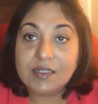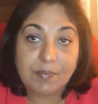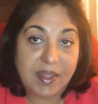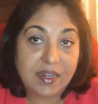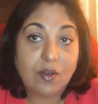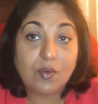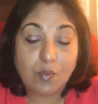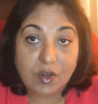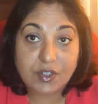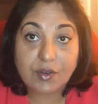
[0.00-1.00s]
depending on
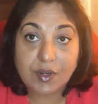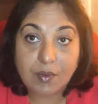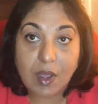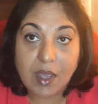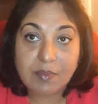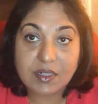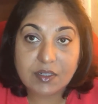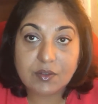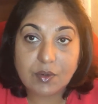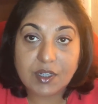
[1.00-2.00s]
what your
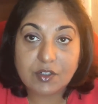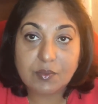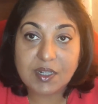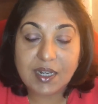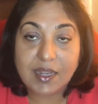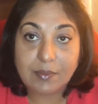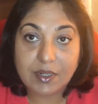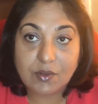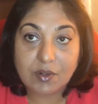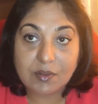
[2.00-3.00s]
requirement is going to be, like
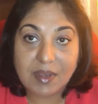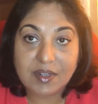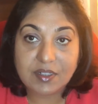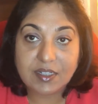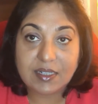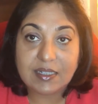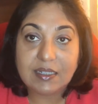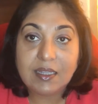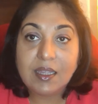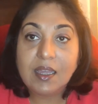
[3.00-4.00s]
we talked about
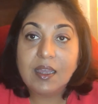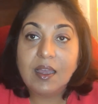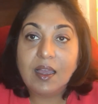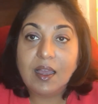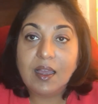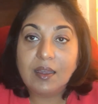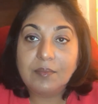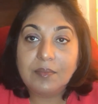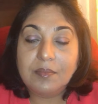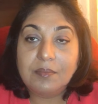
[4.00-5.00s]
earlier.
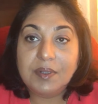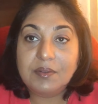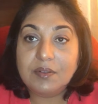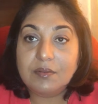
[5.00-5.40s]
But